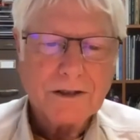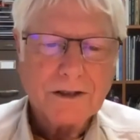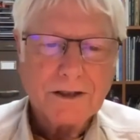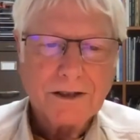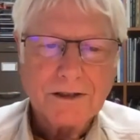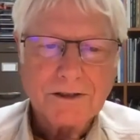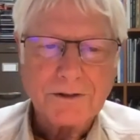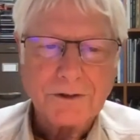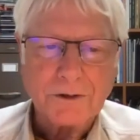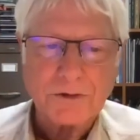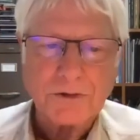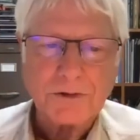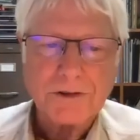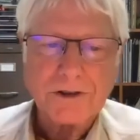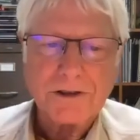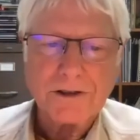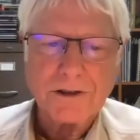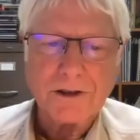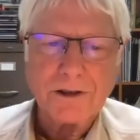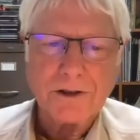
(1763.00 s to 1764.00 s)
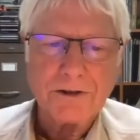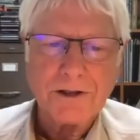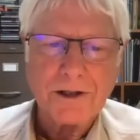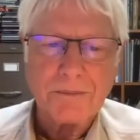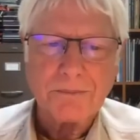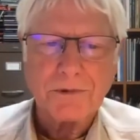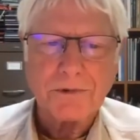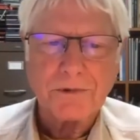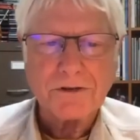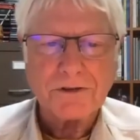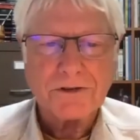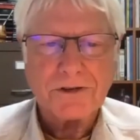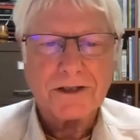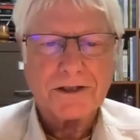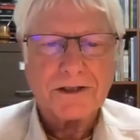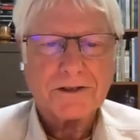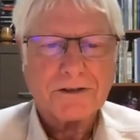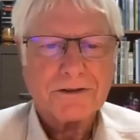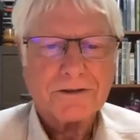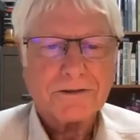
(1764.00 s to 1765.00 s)
so skill number
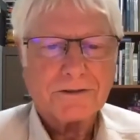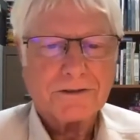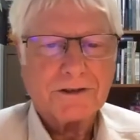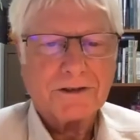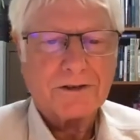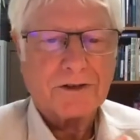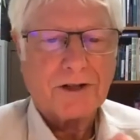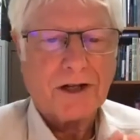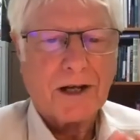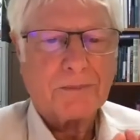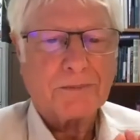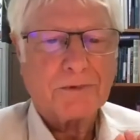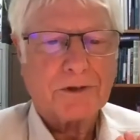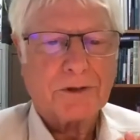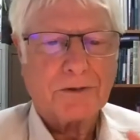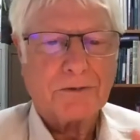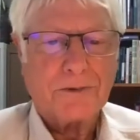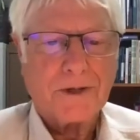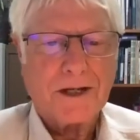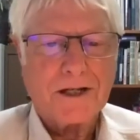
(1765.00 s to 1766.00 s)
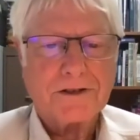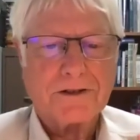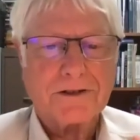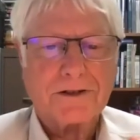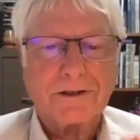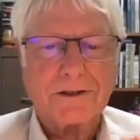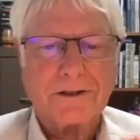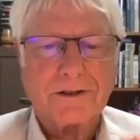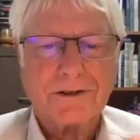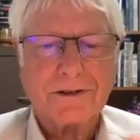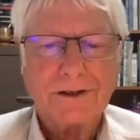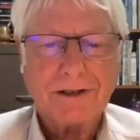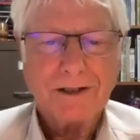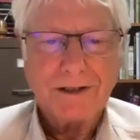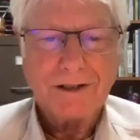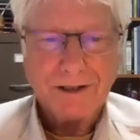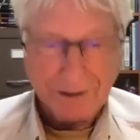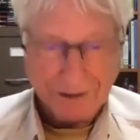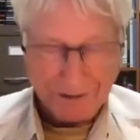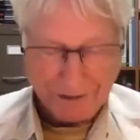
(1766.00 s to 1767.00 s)
six is observation.
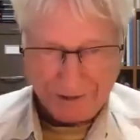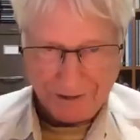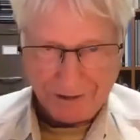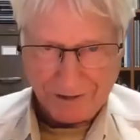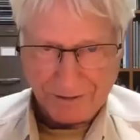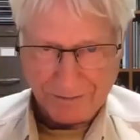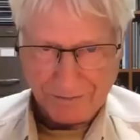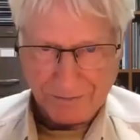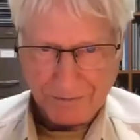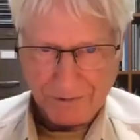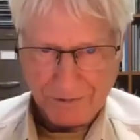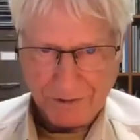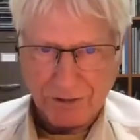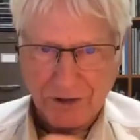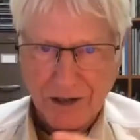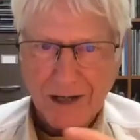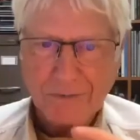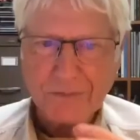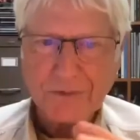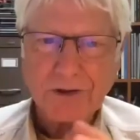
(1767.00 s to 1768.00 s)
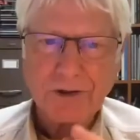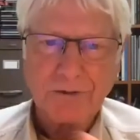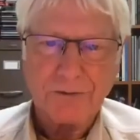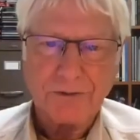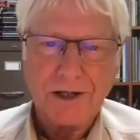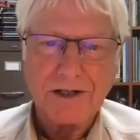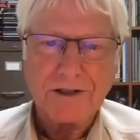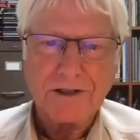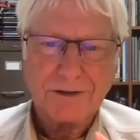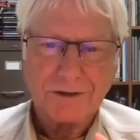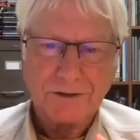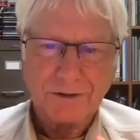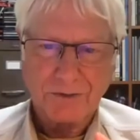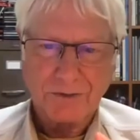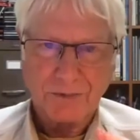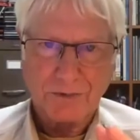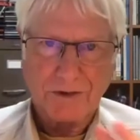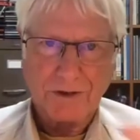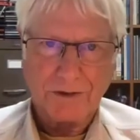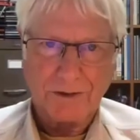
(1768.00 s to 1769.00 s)
And your observations
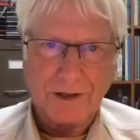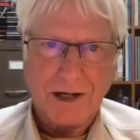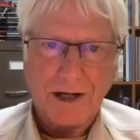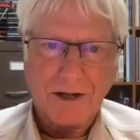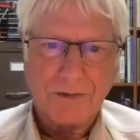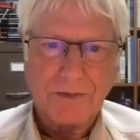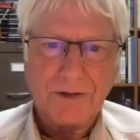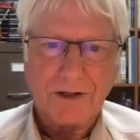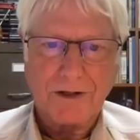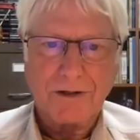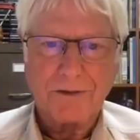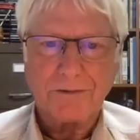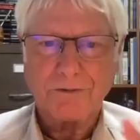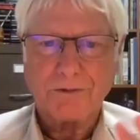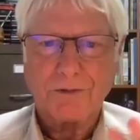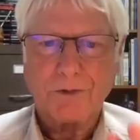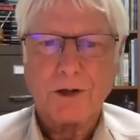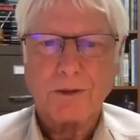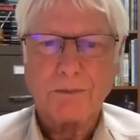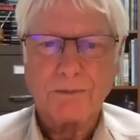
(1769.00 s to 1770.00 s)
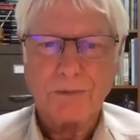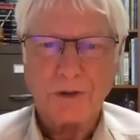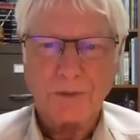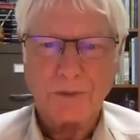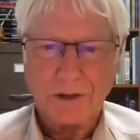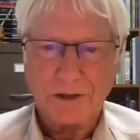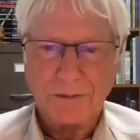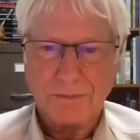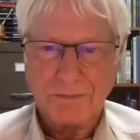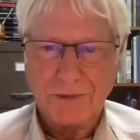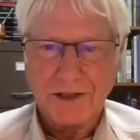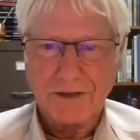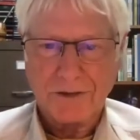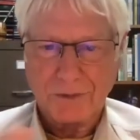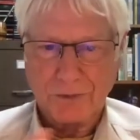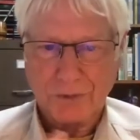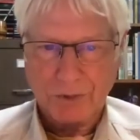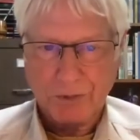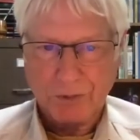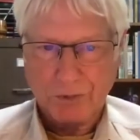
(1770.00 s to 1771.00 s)
when you're out there inform you which
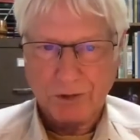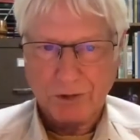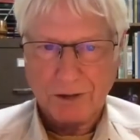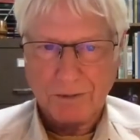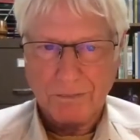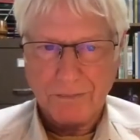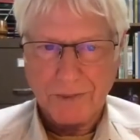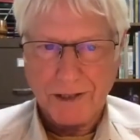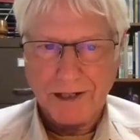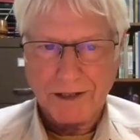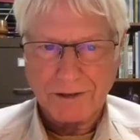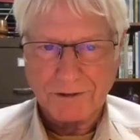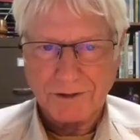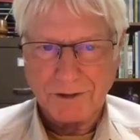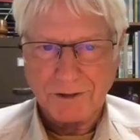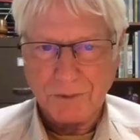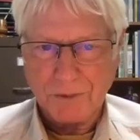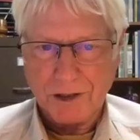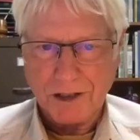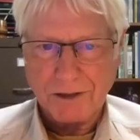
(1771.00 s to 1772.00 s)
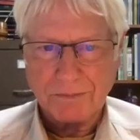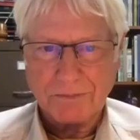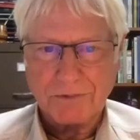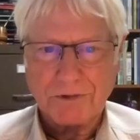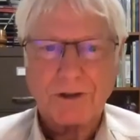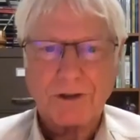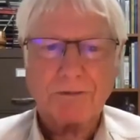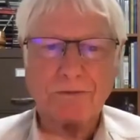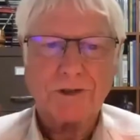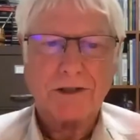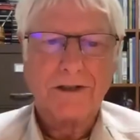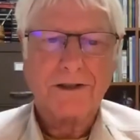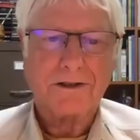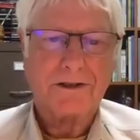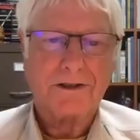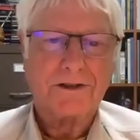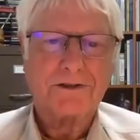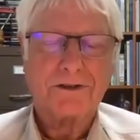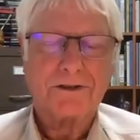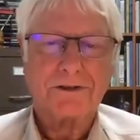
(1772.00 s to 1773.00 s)
method will work best. You want to observe the
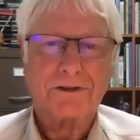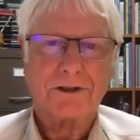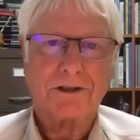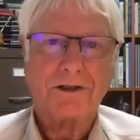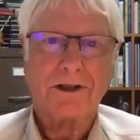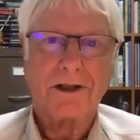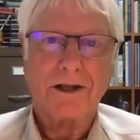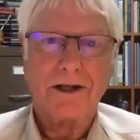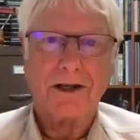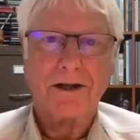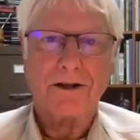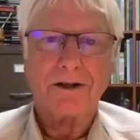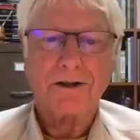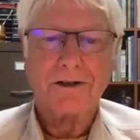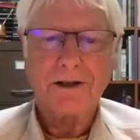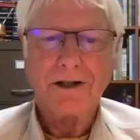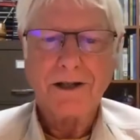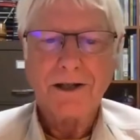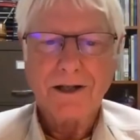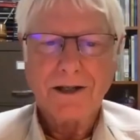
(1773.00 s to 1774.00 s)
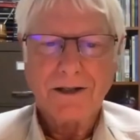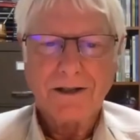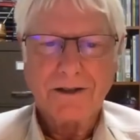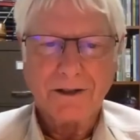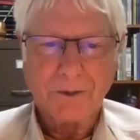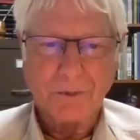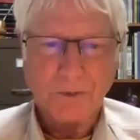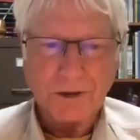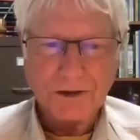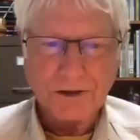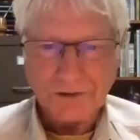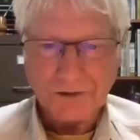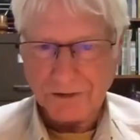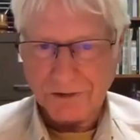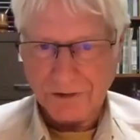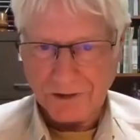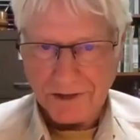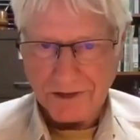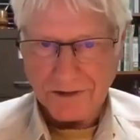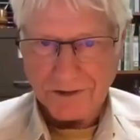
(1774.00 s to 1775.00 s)
conditions in the air. You know, what's the
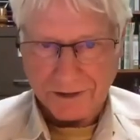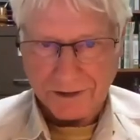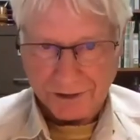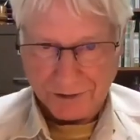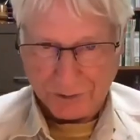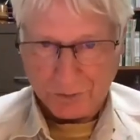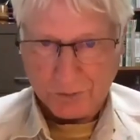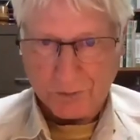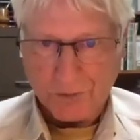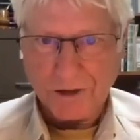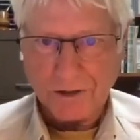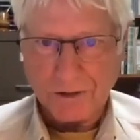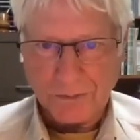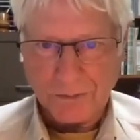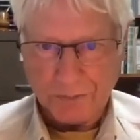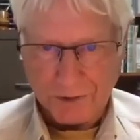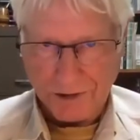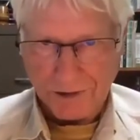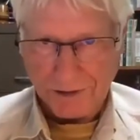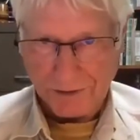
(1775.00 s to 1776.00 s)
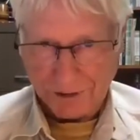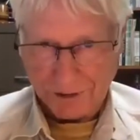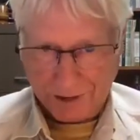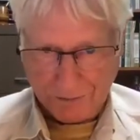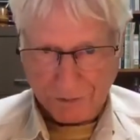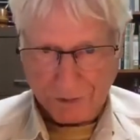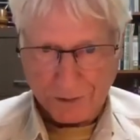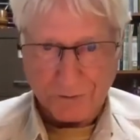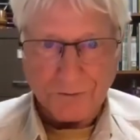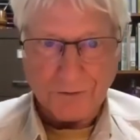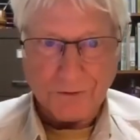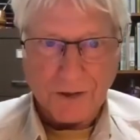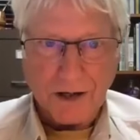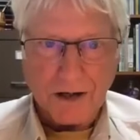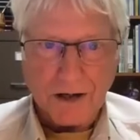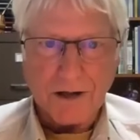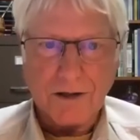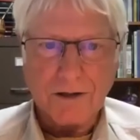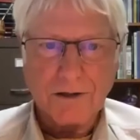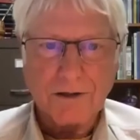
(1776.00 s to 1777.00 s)
season? Is it winter, spring, summer, or
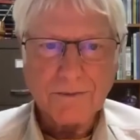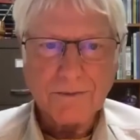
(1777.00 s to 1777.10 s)
fall?